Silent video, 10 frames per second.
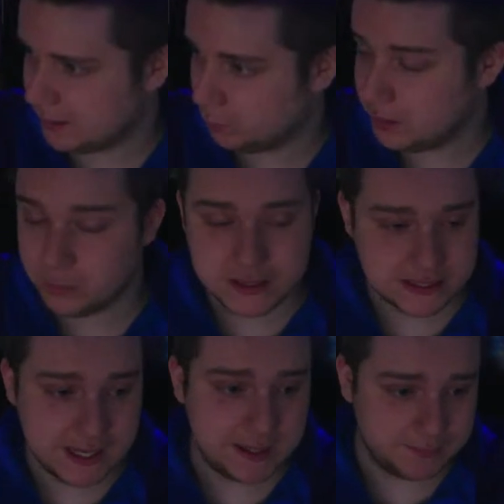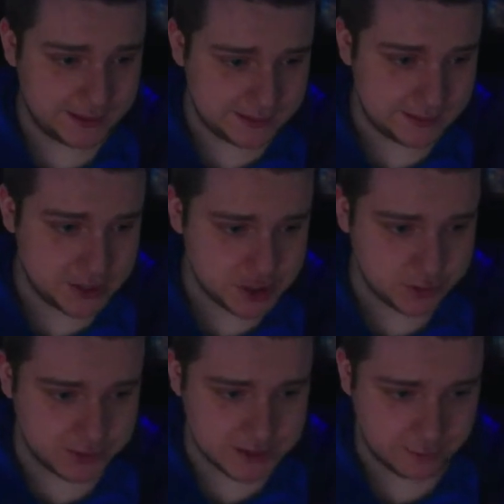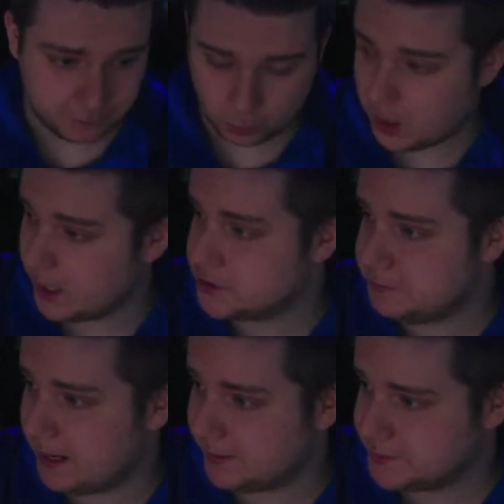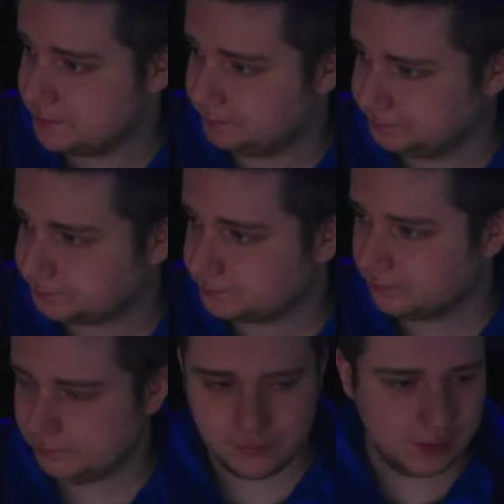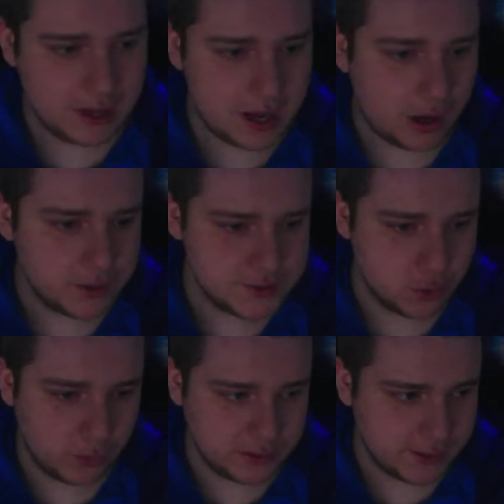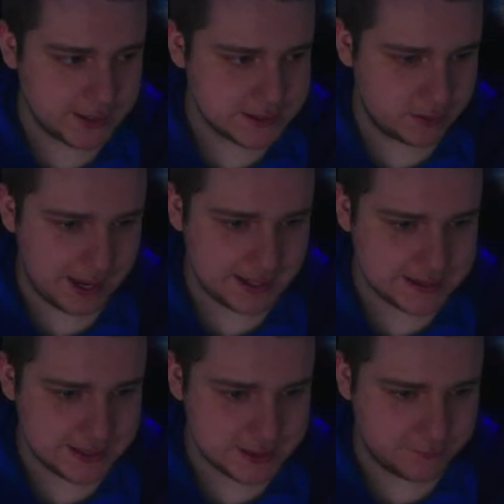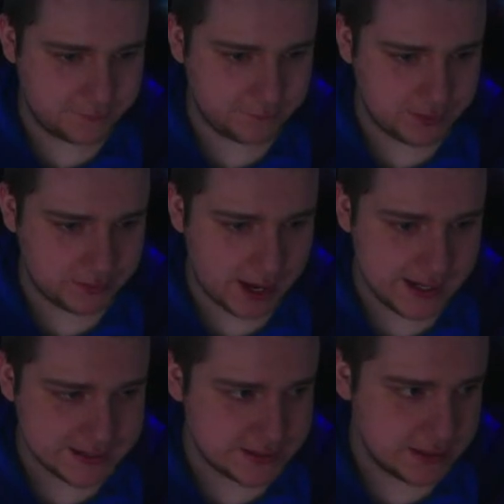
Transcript: once again, they did issue this here for water spouts, also wind gusts in excess of 50 knots.